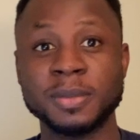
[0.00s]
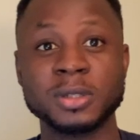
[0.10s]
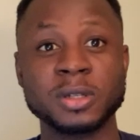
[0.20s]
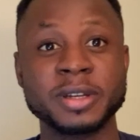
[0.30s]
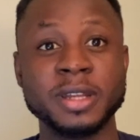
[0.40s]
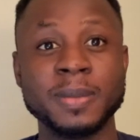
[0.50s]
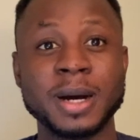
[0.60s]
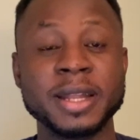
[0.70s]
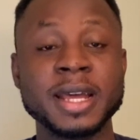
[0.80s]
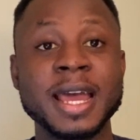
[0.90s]
be talking
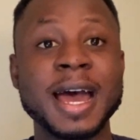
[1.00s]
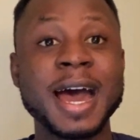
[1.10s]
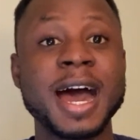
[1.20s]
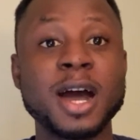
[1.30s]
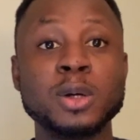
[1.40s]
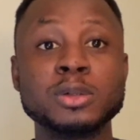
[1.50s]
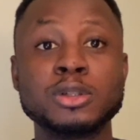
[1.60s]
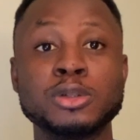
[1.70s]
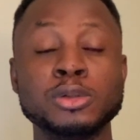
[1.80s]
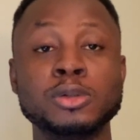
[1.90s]
about how
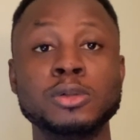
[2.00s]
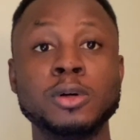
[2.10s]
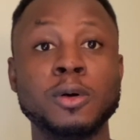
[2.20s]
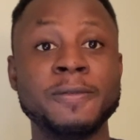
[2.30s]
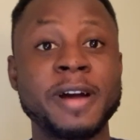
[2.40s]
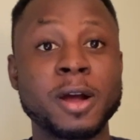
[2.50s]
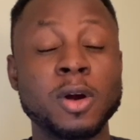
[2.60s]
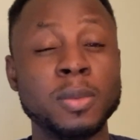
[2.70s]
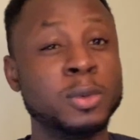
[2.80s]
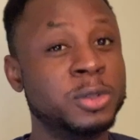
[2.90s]
to
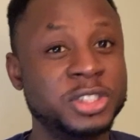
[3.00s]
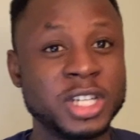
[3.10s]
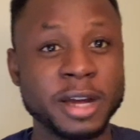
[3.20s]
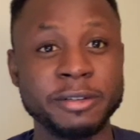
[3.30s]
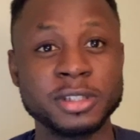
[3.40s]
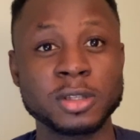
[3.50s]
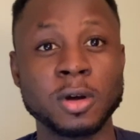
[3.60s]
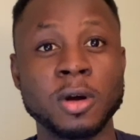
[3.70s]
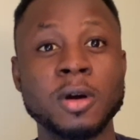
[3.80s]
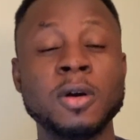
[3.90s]
overcome low GRE
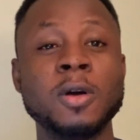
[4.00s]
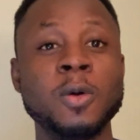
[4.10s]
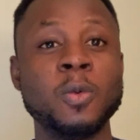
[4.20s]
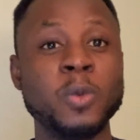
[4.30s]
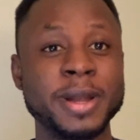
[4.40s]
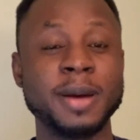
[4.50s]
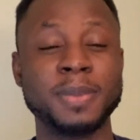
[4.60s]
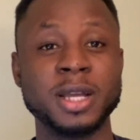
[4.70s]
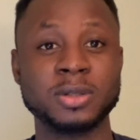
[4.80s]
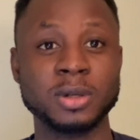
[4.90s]
score when
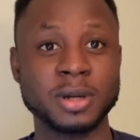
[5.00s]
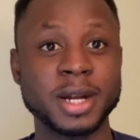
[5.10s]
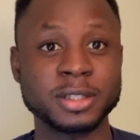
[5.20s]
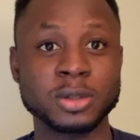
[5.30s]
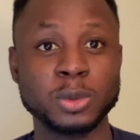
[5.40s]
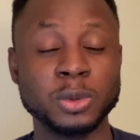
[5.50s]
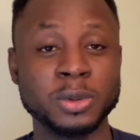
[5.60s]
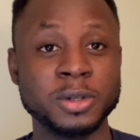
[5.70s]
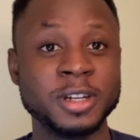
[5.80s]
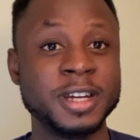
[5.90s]
applying to grad school
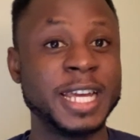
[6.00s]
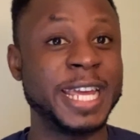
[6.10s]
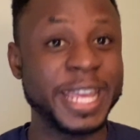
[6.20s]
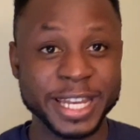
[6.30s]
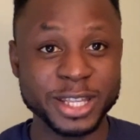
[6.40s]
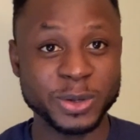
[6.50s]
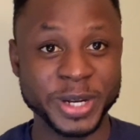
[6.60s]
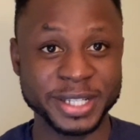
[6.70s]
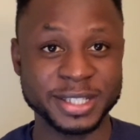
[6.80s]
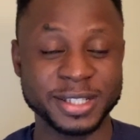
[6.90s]
in the
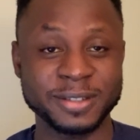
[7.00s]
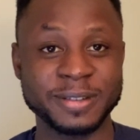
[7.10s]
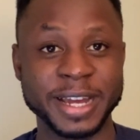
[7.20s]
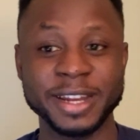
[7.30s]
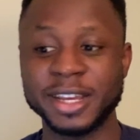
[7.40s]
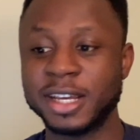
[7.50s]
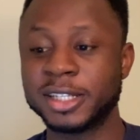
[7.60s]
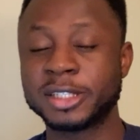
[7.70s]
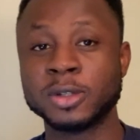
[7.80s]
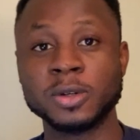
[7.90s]
US, right?
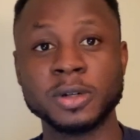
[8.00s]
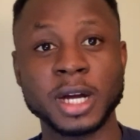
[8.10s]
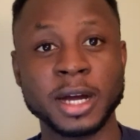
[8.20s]
So